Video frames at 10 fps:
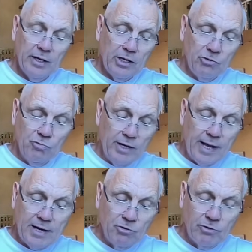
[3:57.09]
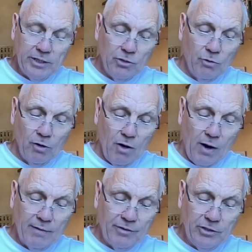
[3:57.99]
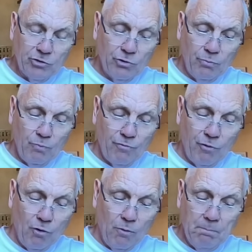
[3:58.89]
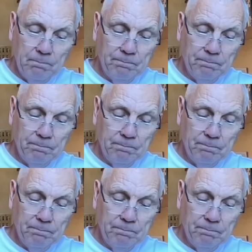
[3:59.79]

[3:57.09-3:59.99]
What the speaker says: is re-entering your life in some form.